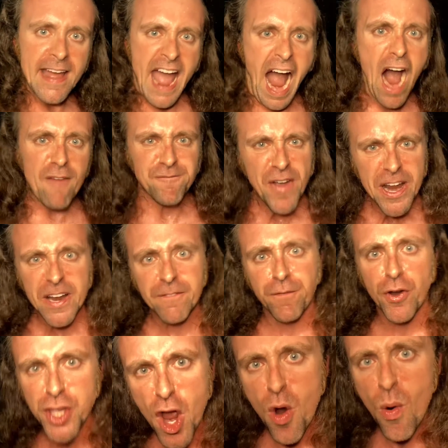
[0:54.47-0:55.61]
How fitting
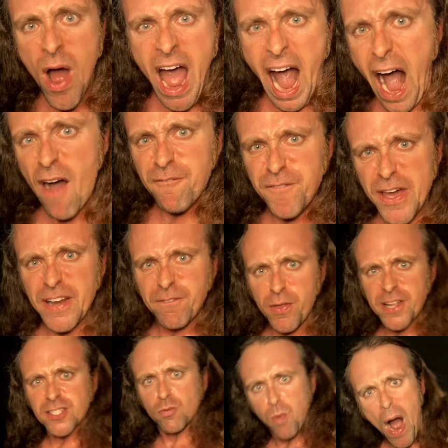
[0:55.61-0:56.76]
for you. How fitting for
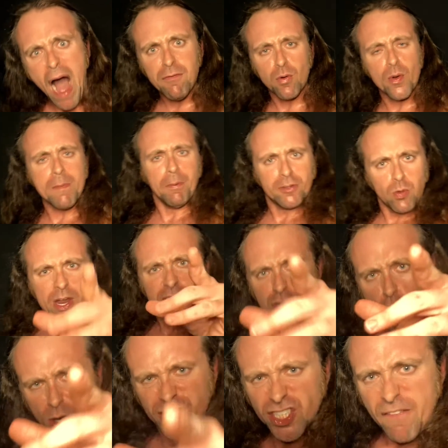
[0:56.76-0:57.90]
this rivalry between
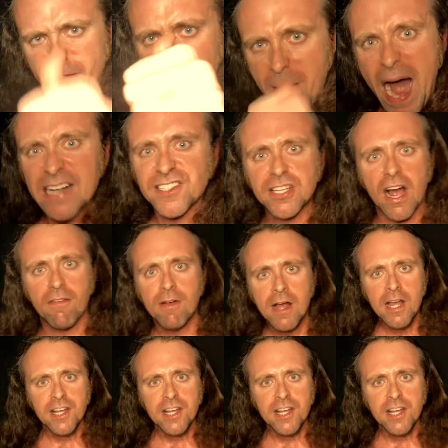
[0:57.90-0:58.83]
yourself and myself.